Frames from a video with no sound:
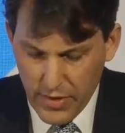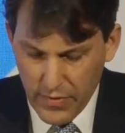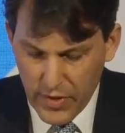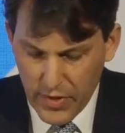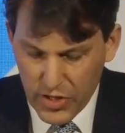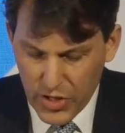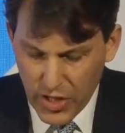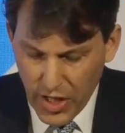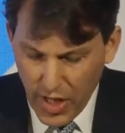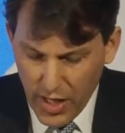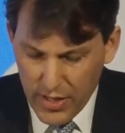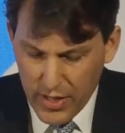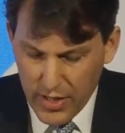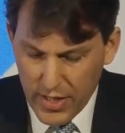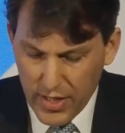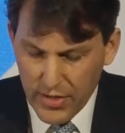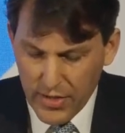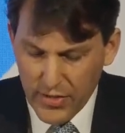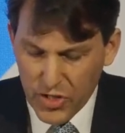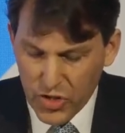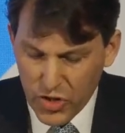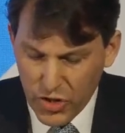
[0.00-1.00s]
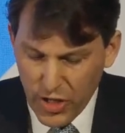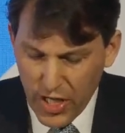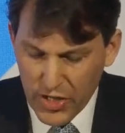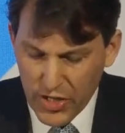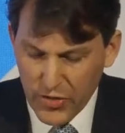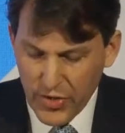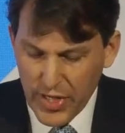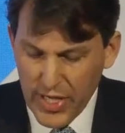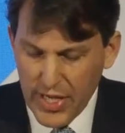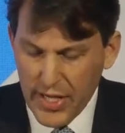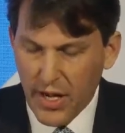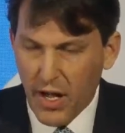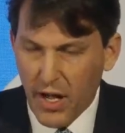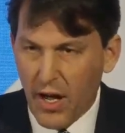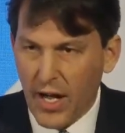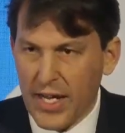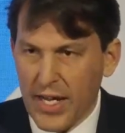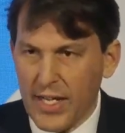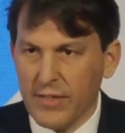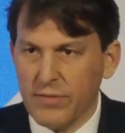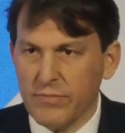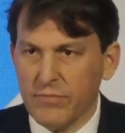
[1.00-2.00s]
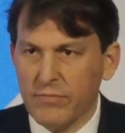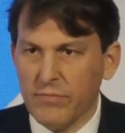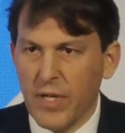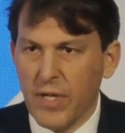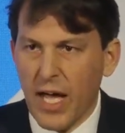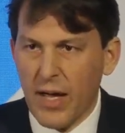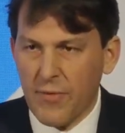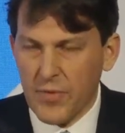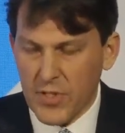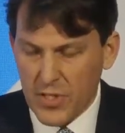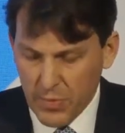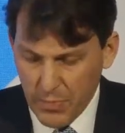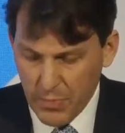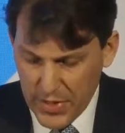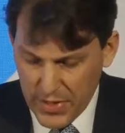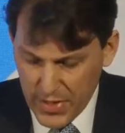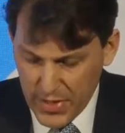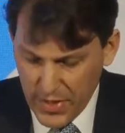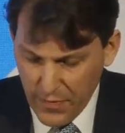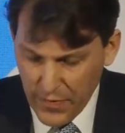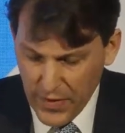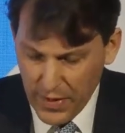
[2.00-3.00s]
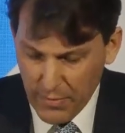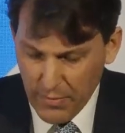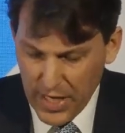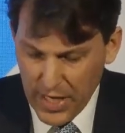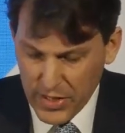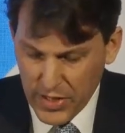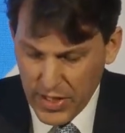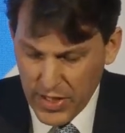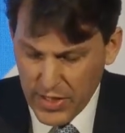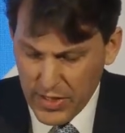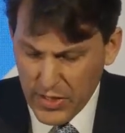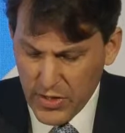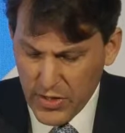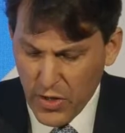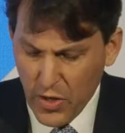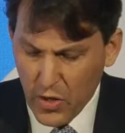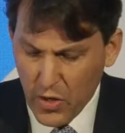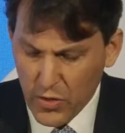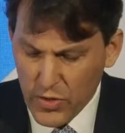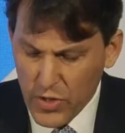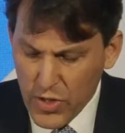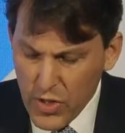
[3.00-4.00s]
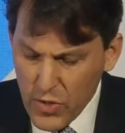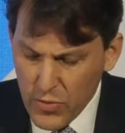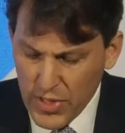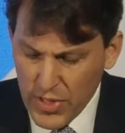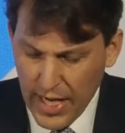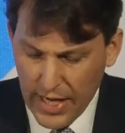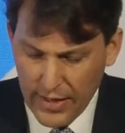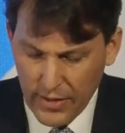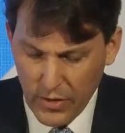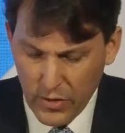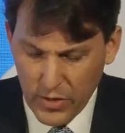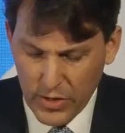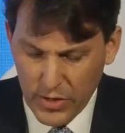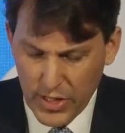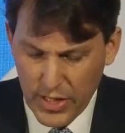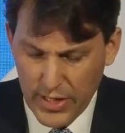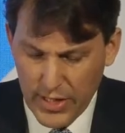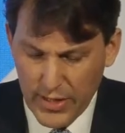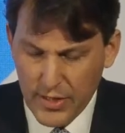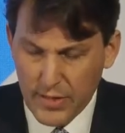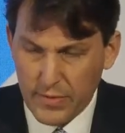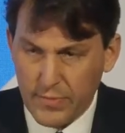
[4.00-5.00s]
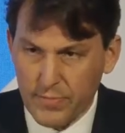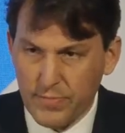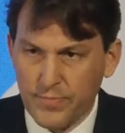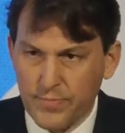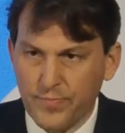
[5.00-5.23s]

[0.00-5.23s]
The Chancellor, the Treasury and I have a specific message on new technologies.